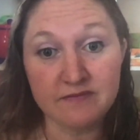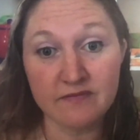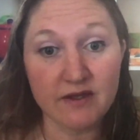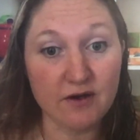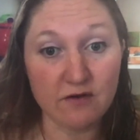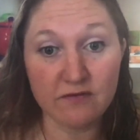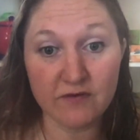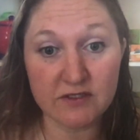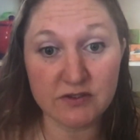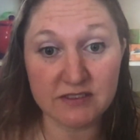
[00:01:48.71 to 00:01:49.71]
you know,
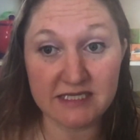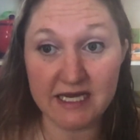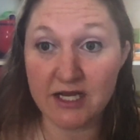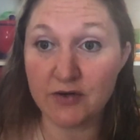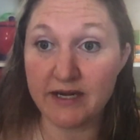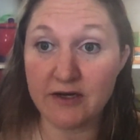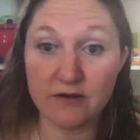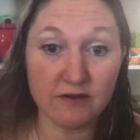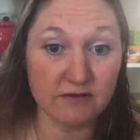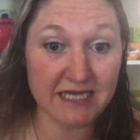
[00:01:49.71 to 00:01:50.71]
first or second grader
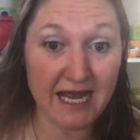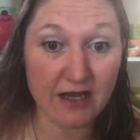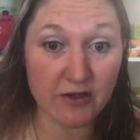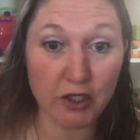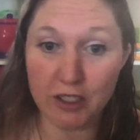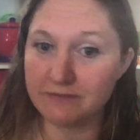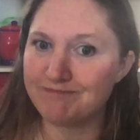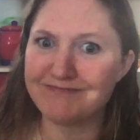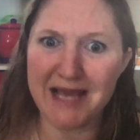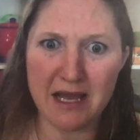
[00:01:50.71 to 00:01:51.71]
little tag along,
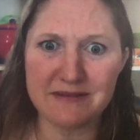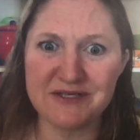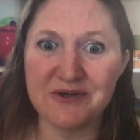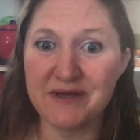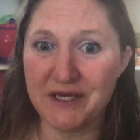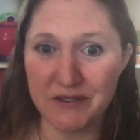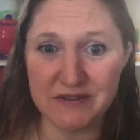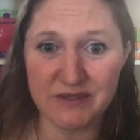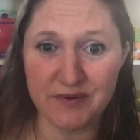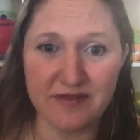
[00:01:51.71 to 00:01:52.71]
absolutely
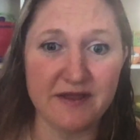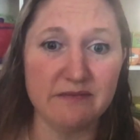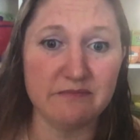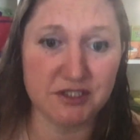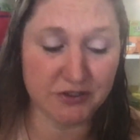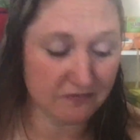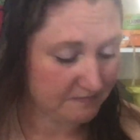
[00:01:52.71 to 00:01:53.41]
use it with them too.